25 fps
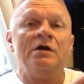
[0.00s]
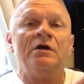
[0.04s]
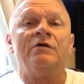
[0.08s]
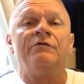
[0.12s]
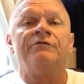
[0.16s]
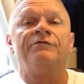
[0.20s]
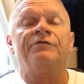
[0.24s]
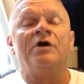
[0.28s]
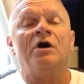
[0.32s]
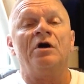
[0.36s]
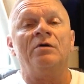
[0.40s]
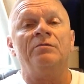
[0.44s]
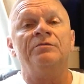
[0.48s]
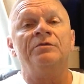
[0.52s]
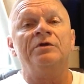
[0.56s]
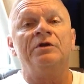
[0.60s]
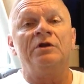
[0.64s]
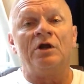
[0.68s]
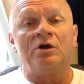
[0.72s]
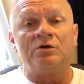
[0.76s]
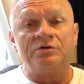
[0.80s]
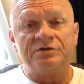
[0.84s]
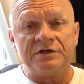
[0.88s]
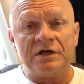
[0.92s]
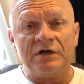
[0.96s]
from
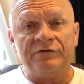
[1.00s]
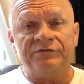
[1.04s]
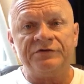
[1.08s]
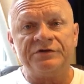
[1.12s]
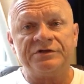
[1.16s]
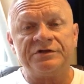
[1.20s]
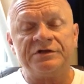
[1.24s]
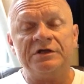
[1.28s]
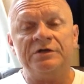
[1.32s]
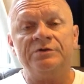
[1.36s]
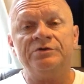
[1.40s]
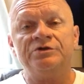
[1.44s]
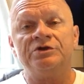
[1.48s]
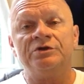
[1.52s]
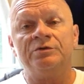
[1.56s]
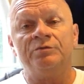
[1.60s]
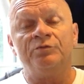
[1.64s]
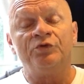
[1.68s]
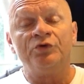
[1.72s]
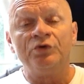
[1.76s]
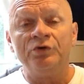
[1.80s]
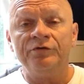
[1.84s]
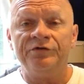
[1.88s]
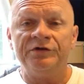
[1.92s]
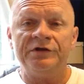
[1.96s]
low self-esteem to
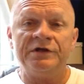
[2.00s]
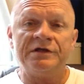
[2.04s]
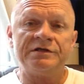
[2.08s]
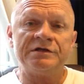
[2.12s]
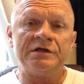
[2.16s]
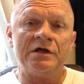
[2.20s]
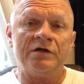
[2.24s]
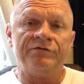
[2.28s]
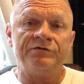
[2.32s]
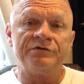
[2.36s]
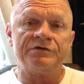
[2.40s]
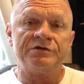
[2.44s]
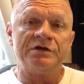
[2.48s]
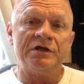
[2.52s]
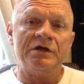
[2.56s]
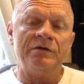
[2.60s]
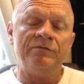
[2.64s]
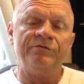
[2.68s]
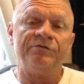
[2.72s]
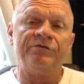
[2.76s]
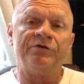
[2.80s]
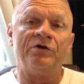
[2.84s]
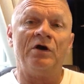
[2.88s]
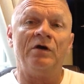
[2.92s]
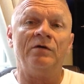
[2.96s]
improving their
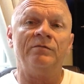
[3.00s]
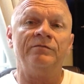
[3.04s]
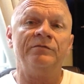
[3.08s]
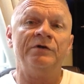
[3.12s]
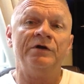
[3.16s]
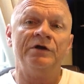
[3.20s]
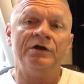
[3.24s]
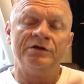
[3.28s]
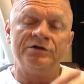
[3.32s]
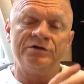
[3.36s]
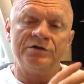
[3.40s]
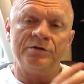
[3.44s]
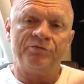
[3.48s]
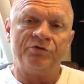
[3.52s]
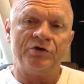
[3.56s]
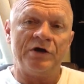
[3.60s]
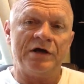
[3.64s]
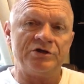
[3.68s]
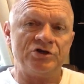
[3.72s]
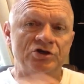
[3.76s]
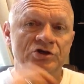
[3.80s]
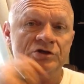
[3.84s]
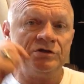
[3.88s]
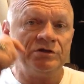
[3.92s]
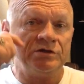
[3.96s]
self-esteem, from
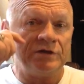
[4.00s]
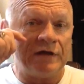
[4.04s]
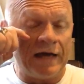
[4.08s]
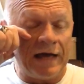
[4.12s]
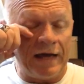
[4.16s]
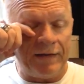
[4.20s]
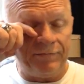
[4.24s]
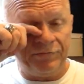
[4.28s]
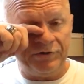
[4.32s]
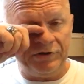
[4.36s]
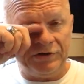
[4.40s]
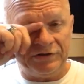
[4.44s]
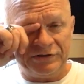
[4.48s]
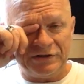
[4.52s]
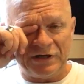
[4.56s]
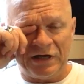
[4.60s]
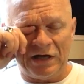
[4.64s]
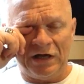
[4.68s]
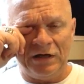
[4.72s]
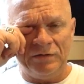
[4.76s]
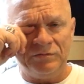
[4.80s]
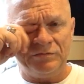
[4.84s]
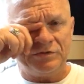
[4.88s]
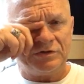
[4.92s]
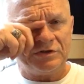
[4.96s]
depression to happier
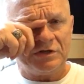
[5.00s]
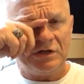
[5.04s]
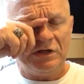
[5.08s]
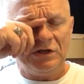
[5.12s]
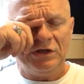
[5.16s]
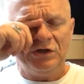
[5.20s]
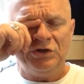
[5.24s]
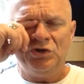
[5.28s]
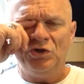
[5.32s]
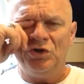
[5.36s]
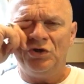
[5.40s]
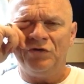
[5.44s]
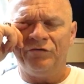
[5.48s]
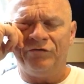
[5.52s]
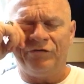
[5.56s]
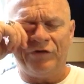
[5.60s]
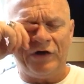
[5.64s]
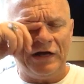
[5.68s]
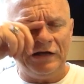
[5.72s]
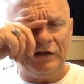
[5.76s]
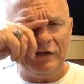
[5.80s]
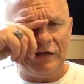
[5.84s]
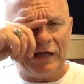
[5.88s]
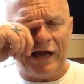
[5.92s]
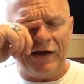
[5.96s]
times. You can
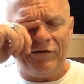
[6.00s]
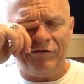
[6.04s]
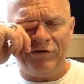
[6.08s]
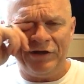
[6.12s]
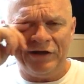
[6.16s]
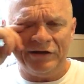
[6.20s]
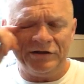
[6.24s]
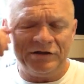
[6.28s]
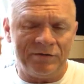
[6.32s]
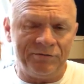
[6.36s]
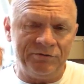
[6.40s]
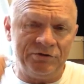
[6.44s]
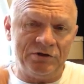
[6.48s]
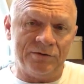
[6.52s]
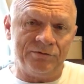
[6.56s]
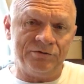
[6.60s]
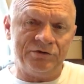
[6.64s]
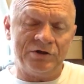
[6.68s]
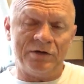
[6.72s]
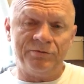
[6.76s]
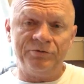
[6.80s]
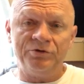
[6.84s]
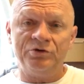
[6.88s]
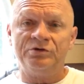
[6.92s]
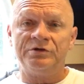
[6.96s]
find Larry at
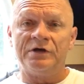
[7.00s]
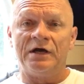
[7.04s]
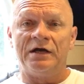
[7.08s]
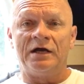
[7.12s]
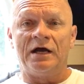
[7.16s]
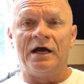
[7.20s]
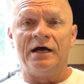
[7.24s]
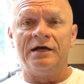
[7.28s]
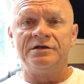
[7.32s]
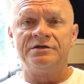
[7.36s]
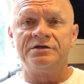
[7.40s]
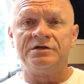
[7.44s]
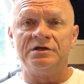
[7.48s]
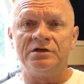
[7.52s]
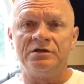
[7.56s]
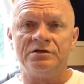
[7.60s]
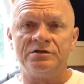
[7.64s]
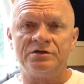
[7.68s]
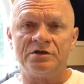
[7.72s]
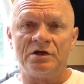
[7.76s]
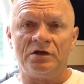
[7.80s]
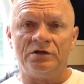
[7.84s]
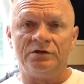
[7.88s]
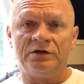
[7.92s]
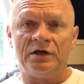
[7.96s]

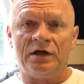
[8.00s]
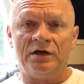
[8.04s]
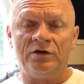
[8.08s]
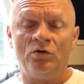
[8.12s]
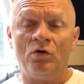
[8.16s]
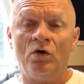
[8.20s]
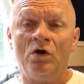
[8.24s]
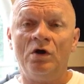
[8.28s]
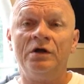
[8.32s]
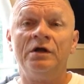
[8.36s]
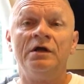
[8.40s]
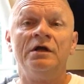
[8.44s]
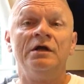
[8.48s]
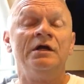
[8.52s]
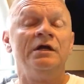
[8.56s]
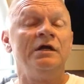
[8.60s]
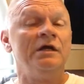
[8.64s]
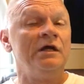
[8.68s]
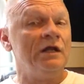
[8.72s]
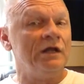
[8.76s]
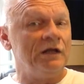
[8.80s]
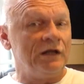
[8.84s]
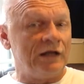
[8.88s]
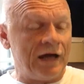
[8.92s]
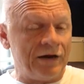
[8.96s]
www.odysseyconsultant.org.
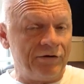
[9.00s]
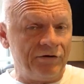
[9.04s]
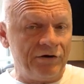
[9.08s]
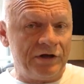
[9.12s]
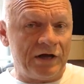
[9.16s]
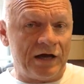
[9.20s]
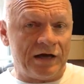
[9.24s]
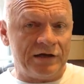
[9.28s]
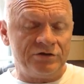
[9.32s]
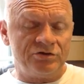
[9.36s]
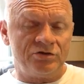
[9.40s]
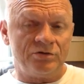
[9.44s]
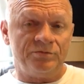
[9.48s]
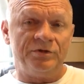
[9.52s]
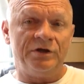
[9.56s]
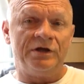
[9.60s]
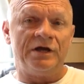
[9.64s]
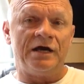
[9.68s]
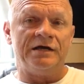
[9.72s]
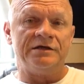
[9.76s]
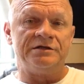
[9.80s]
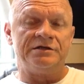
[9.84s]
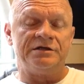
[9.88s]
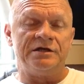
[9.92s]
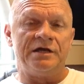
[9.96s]
Larry Geis from the
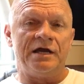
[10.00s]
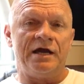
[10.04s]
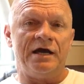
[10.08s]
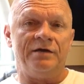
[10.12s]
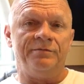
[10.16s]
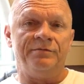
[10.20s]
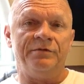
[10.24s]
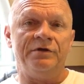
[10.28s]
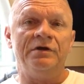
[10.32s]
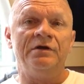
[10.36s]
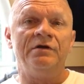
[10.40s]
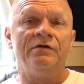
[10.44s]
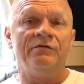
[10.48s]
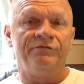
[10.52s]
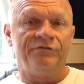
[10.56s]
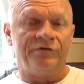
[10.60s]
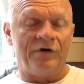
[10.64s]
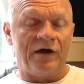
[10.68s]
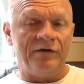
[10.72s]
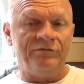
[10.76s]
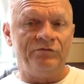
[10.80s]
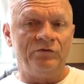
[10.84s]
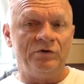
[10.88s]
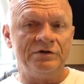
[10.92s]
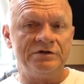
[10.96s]
Geis Academy,
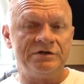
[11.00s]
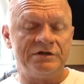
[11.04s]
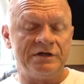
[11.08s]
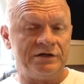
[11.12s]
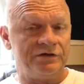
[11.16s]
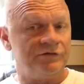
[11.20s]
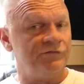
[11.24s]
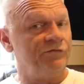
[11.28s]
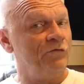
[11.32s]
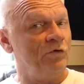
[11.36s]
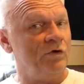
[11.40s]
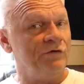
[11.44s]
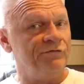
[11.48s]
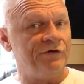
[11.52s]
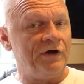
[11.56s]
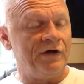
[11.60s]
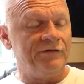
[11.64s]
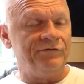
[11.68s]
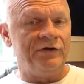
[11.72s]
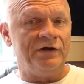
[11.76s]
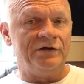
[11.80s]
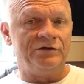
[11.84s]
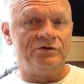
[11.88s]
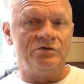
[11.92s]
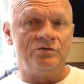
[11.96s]

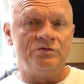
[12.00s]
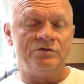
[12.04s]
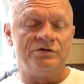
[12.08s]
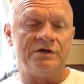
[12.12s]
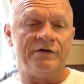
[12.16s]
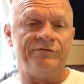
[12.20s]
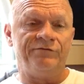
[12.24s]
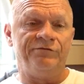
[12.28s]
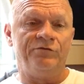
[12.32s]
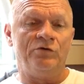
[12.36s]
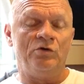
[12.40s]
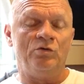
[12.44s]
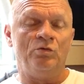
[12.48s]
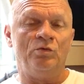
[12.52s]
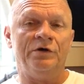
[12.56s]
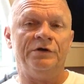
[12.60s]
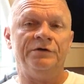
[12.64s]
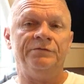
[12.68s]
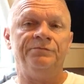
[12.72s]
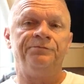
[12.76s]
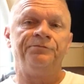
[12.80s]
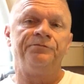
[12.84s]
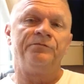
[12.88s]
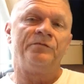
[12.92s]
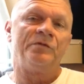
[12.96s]
516-458-2741.